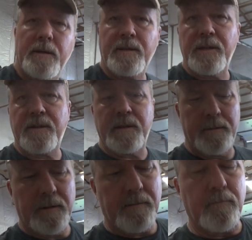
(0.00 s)
since
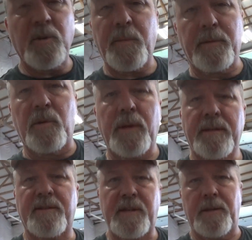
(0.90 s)
most people don't get
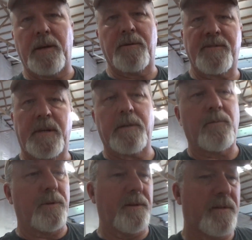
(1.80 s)
to see the underside of
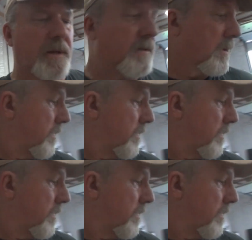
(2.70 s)
one of these things,